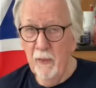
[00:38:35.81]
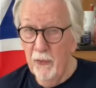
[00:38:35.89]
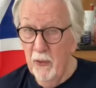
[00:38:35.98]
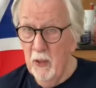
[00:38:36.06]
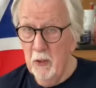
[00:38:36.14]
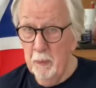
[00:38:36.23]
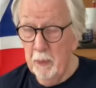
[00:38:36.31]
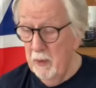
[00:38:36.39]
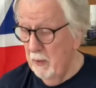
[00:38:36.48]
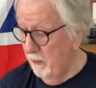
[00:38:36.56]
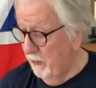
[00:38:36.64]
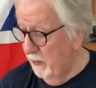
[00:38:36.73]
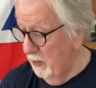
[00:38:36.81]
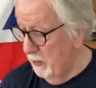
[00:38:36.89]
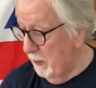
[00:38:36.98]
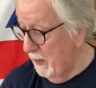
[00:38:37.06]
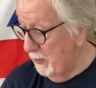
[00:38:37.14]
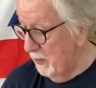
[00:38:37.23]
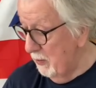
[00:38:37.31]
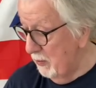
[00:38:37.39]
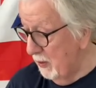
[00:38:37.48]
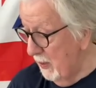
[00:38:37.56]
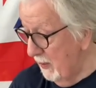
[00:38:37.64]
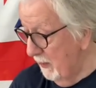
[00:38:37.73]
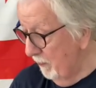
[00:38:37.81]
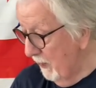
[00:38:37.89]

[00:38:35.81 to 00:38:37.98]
first piece that you sang.